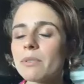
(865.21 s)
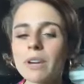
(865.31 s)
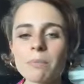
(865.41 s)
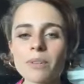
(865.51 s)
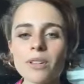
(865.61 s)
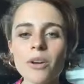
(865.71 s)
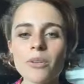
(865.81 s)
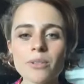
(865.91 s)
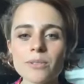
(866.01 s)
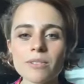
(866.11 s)
but right
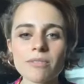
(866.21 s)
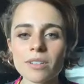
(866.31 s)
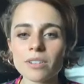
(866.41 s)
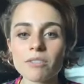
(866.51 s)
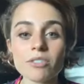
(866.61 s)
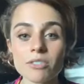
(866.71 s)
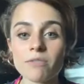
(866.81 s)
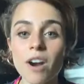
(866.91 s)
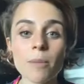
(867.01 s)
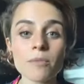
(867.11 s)
below there was a little
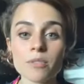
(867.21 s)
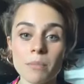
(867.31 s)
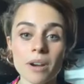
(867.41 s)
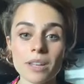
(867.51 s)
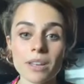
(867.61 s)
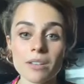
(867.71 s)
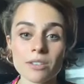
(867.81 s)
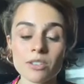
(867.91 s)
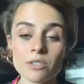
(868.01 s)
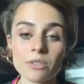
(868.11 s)
just farmer's market on
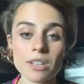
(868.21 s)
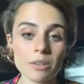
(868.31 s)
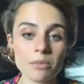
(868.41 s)
the street.